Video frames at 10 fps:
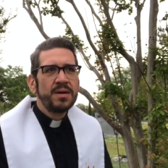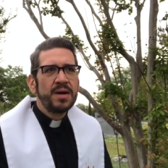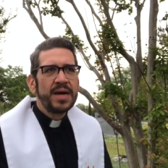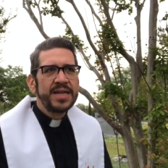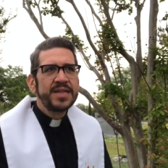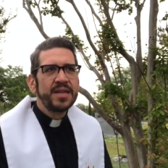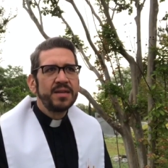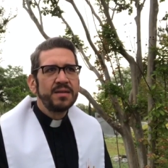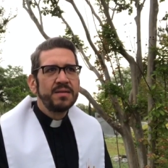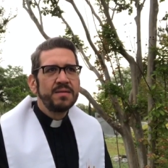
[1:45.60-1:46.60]
I think that
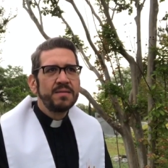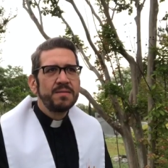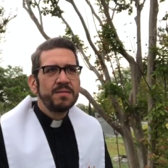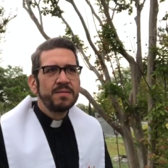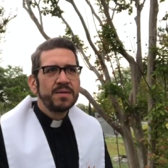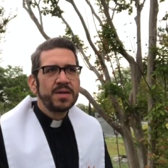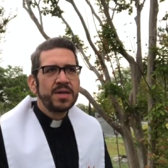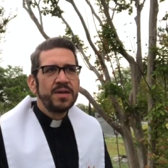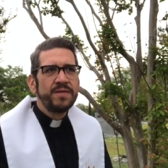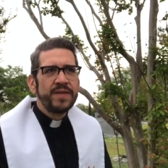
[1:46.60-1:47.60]

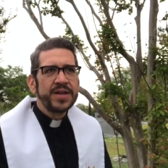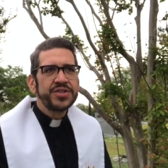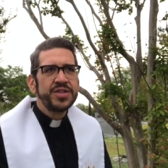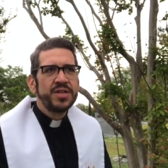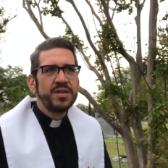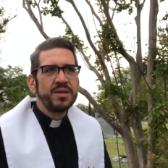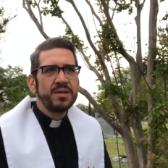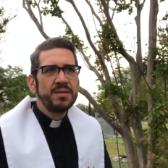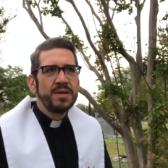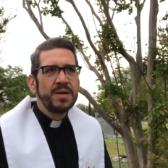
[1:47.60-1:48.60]
confession
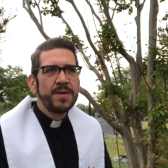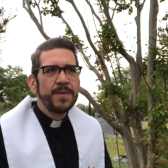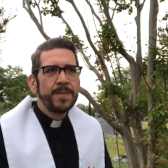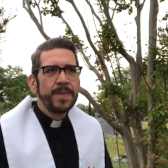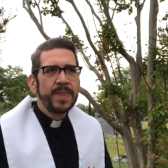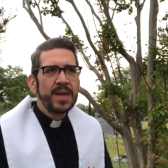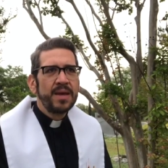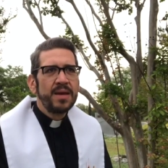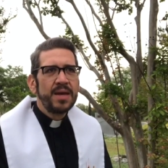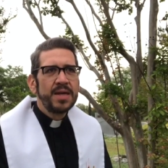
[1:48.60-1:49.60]

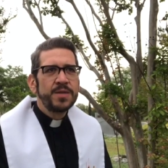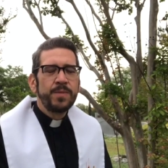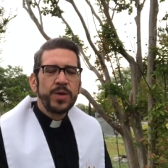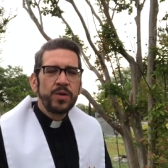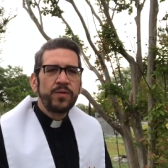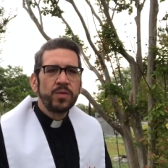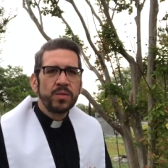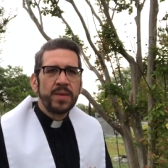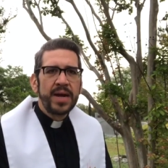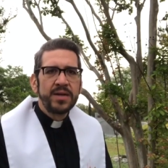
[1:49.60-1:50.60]
is a beautiful
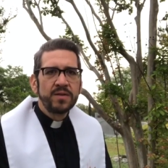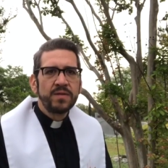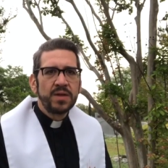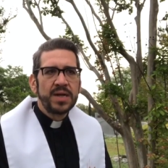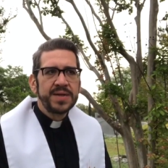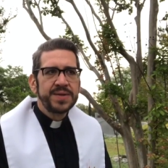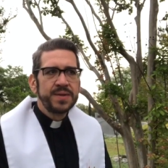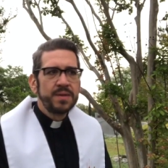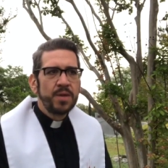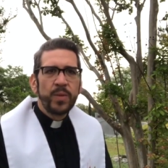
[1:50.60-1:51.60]
reminder for us
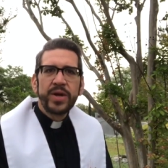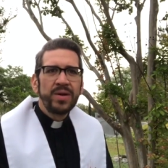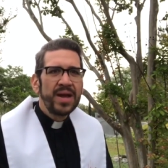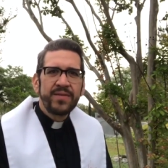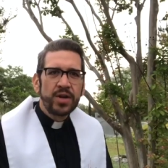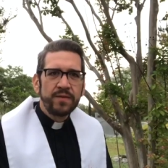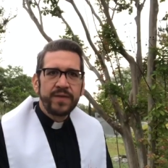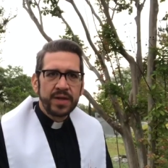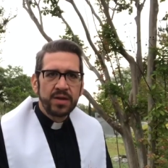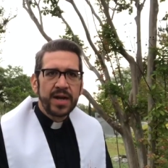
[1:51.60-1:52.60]
that we don't have it all
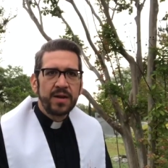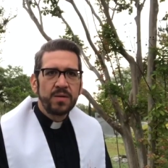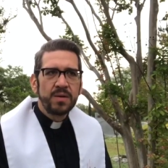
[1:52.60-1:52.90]
figured out.